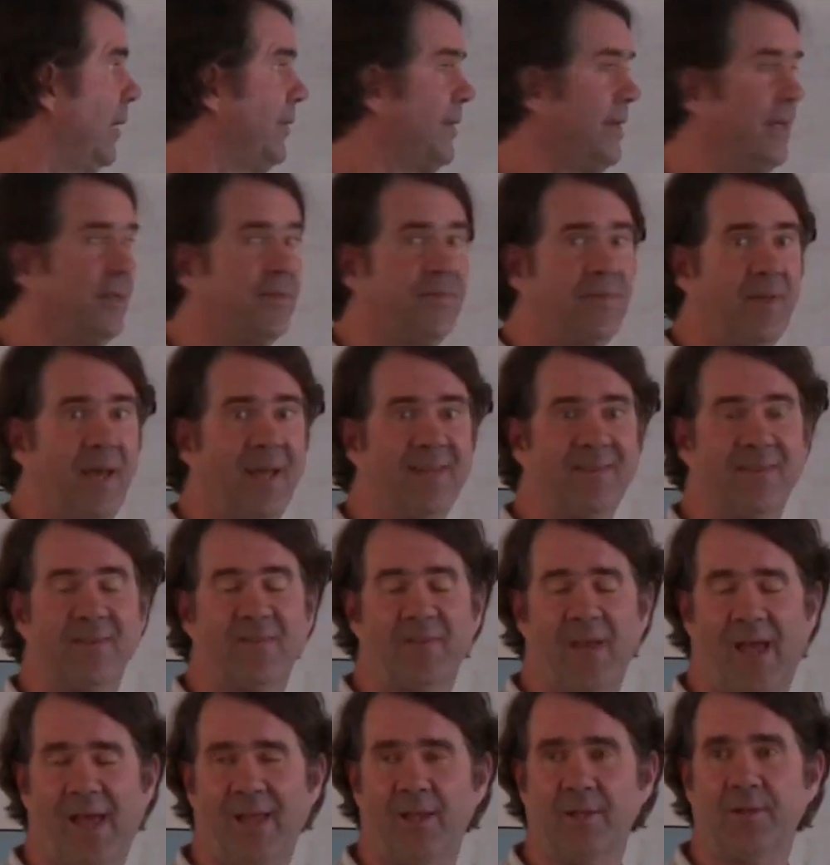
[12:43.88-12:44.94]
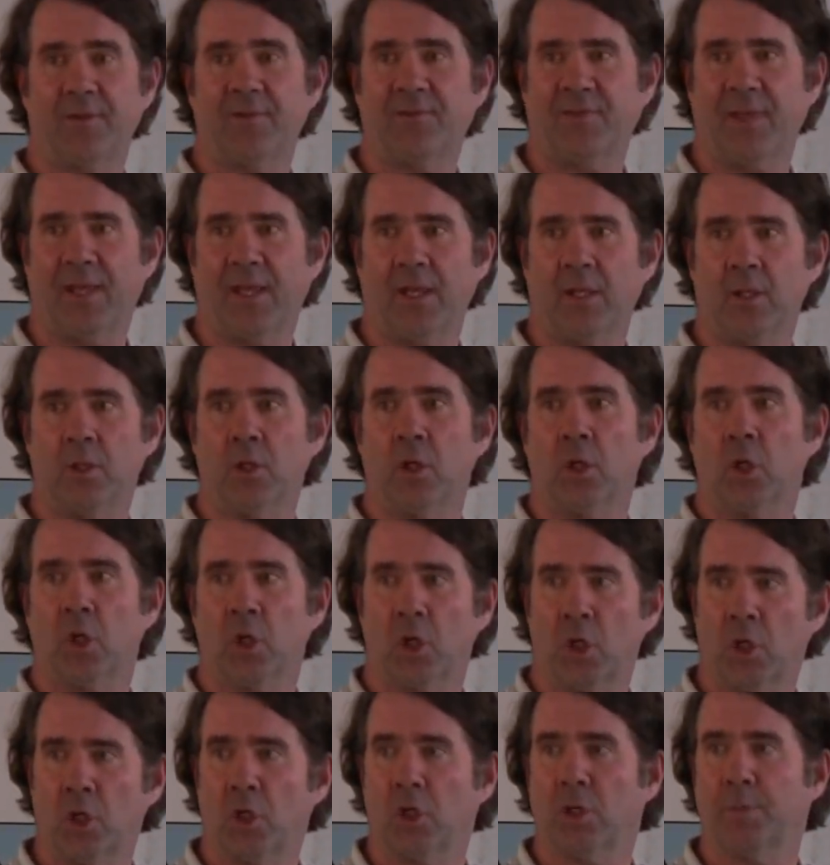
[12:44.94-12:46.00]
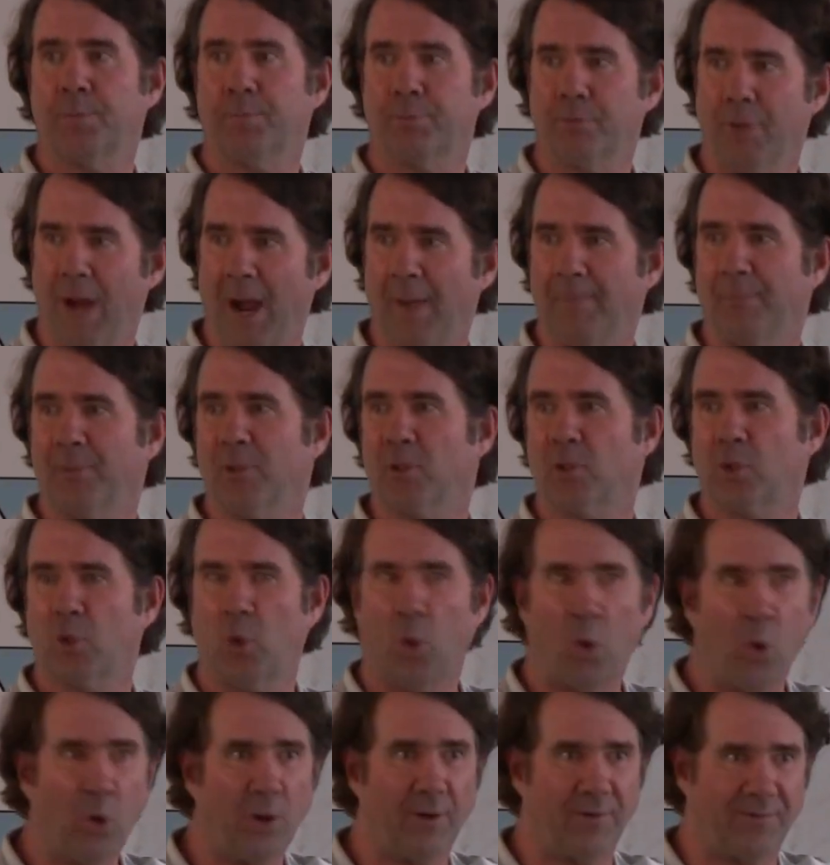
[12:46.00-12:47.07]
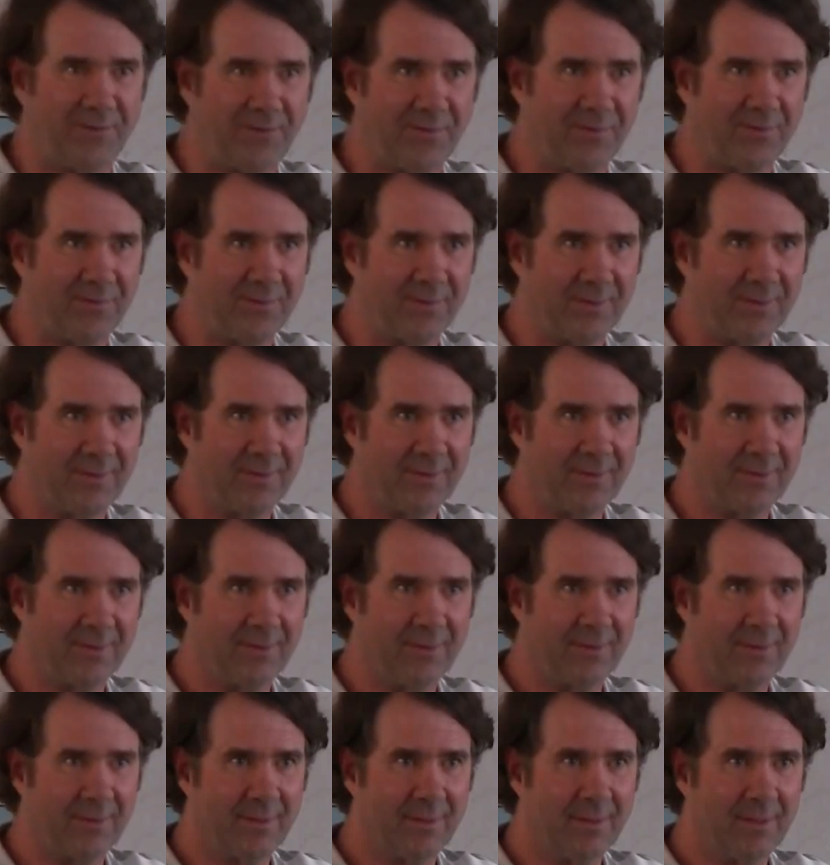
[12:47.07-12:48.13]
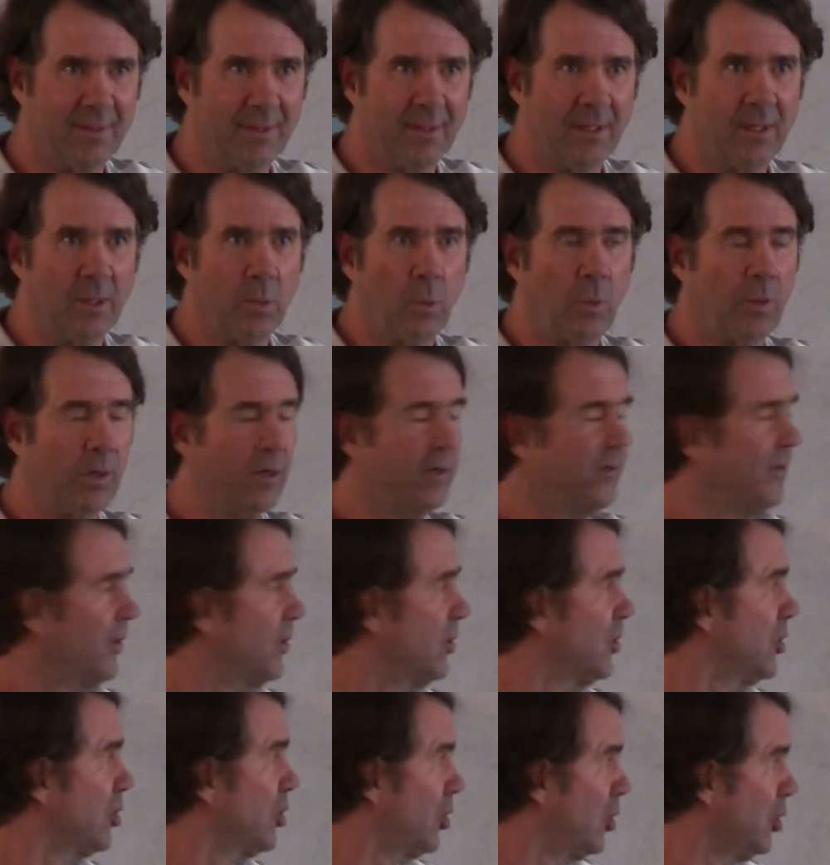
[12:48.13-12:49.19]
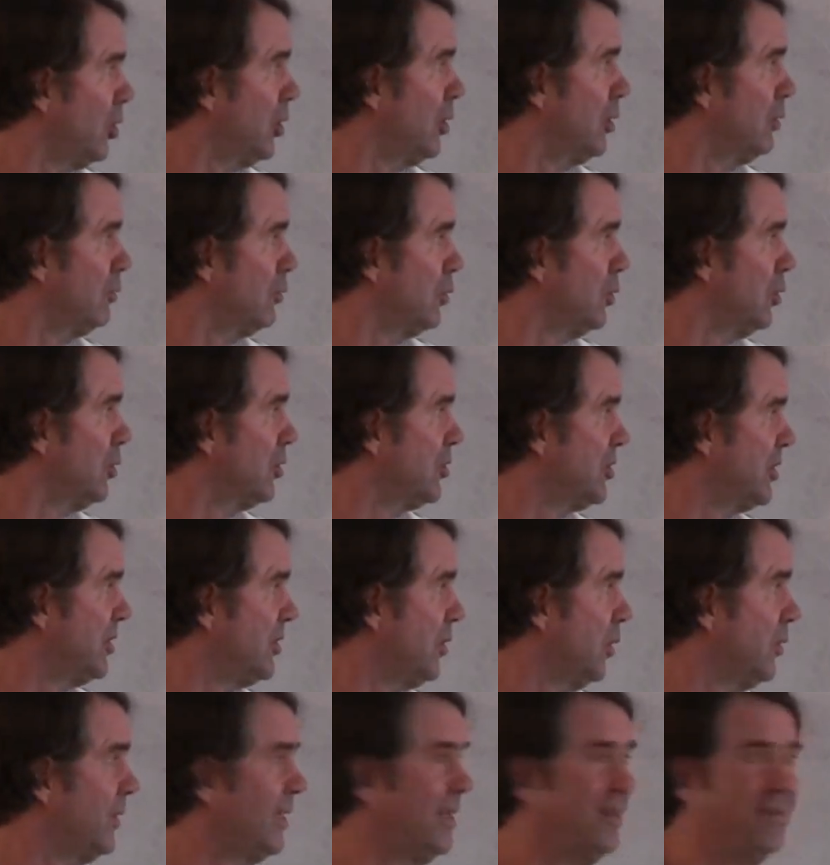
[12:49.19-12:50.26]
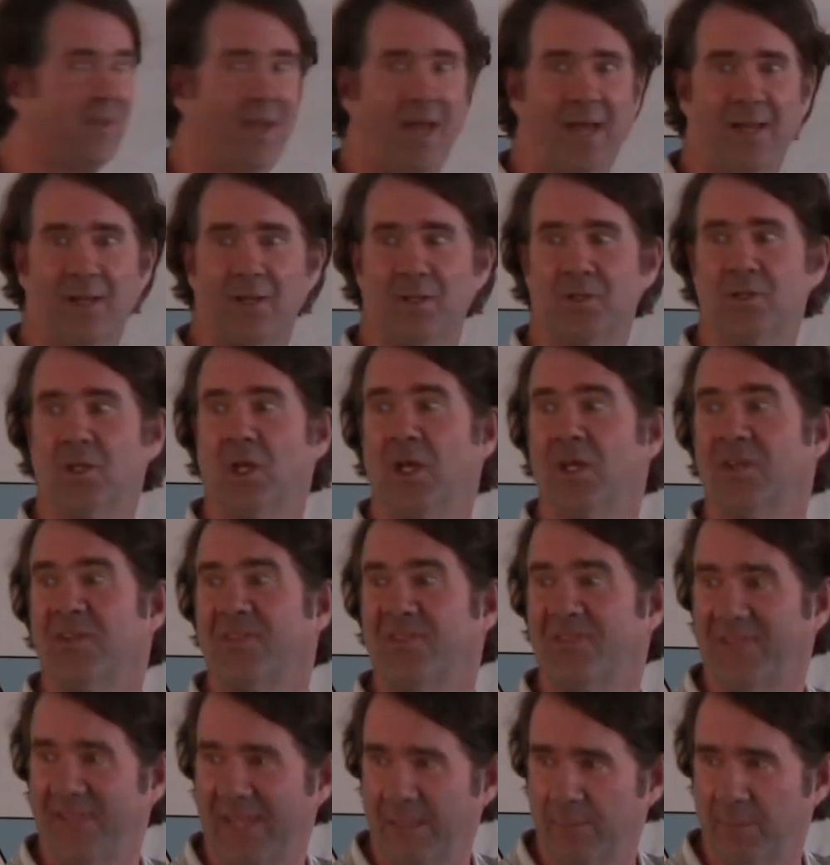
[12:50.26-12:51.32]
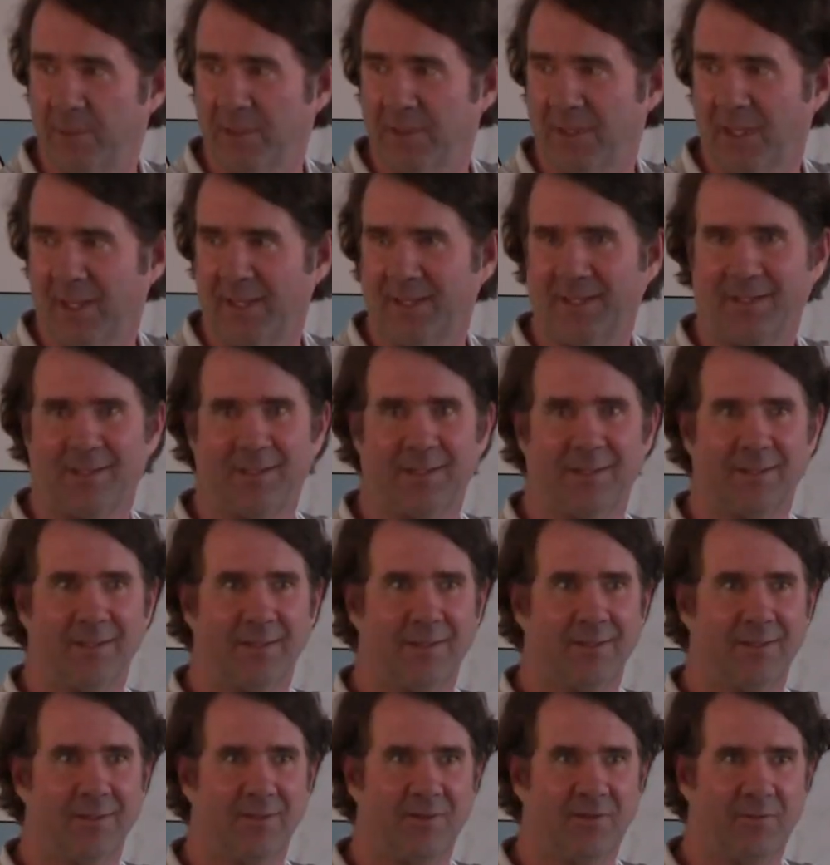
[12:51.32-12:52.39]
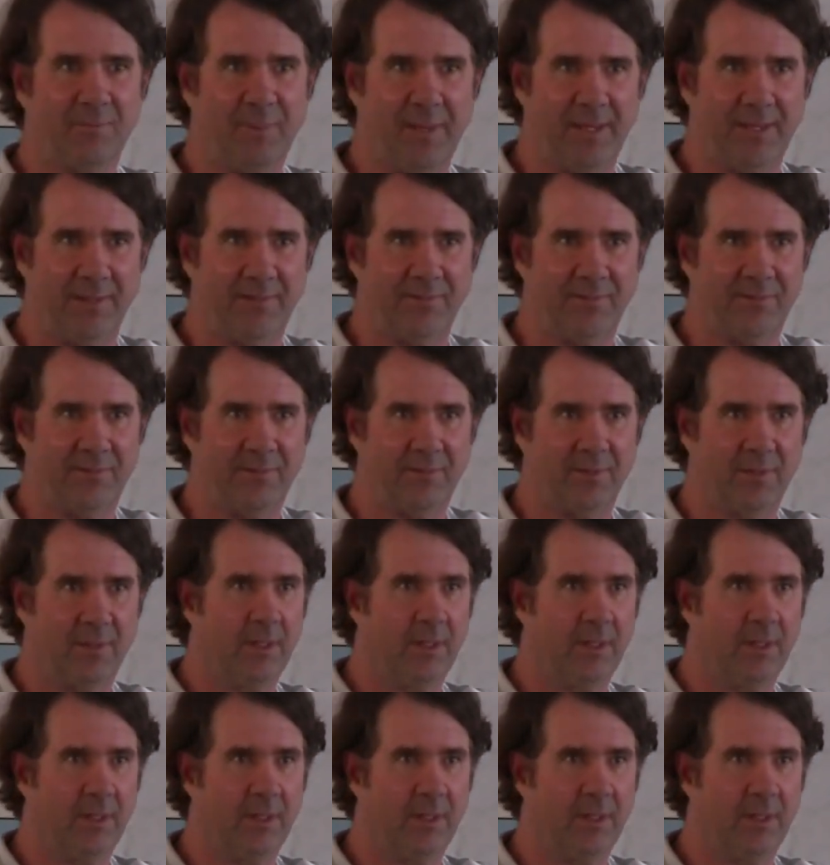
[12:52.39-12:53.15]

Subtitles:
on the inside is entitled to sail her proper course. Whereas under the current rules, she's only entitled seaman-like space.